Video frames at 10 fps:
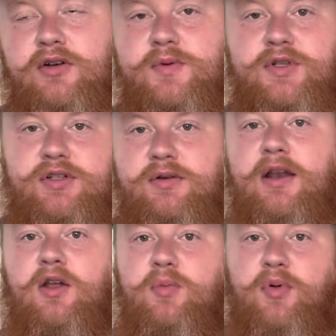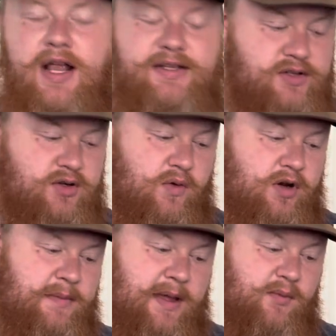which I know prices are going
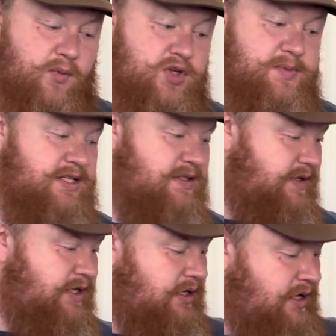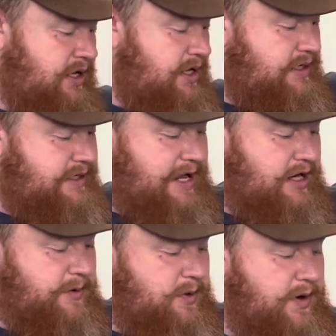up, might be more expensive then. Tied
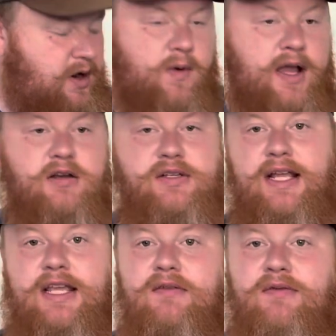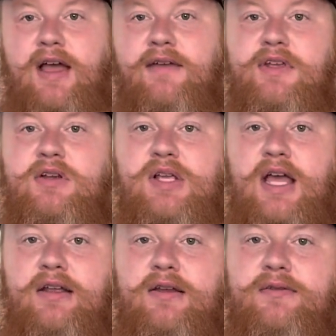up in a pair of waders I can get 5 years
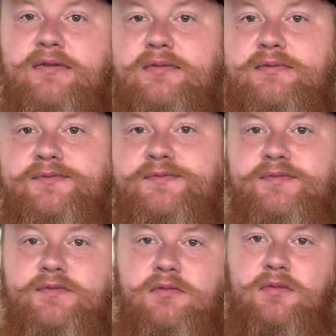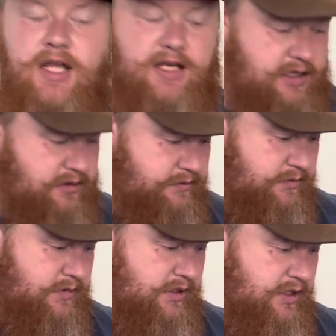out of, and then
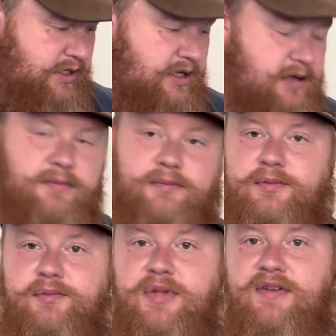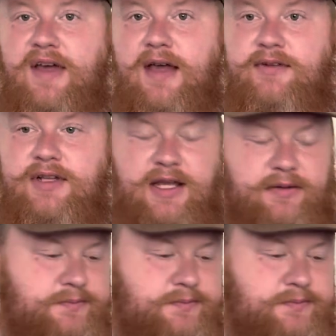be fine with that.